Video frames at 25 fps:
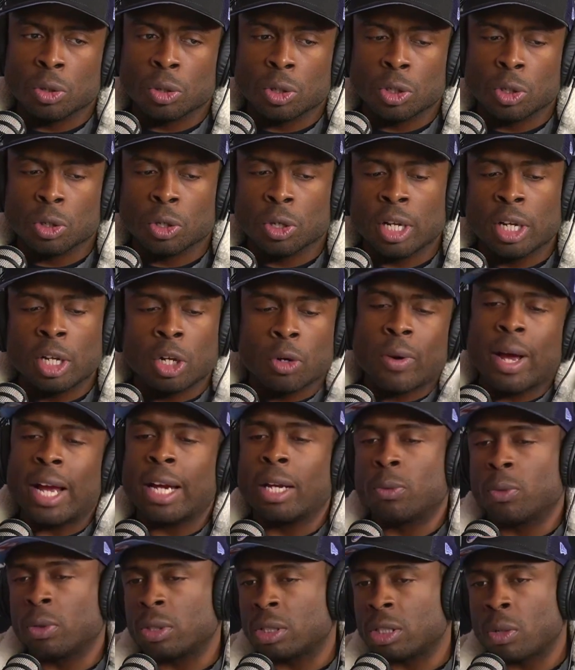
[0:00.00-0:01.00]

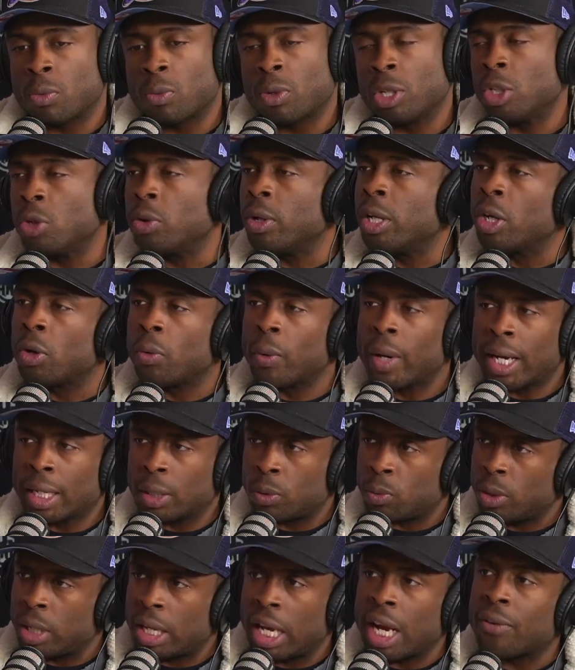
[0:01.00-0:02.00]
interacting with someone you interact
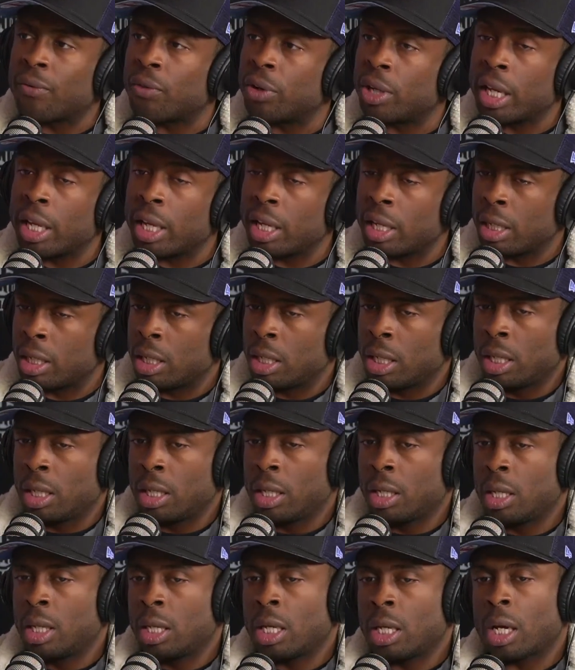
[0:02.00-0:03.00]
with every day,
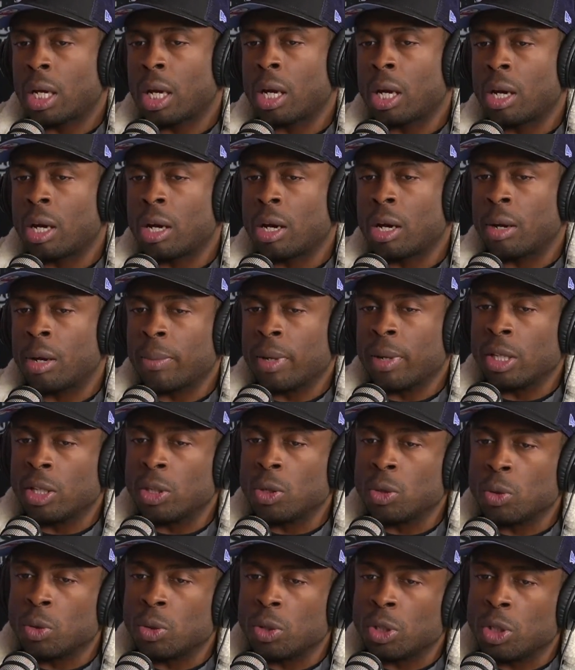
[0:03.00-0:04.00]
and
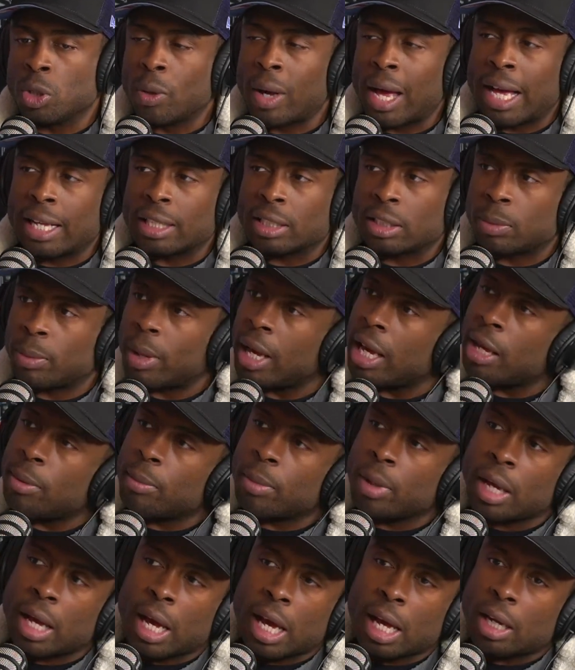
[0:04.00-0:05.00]
you ask them, hey
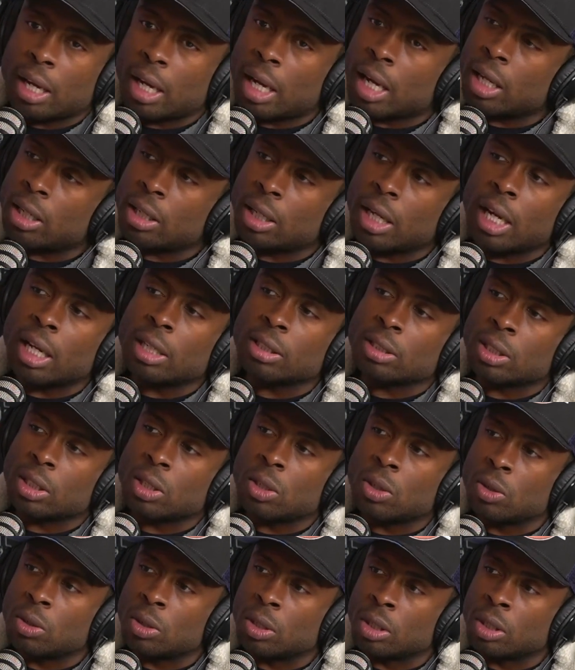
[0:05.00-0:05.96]
man, how's it going?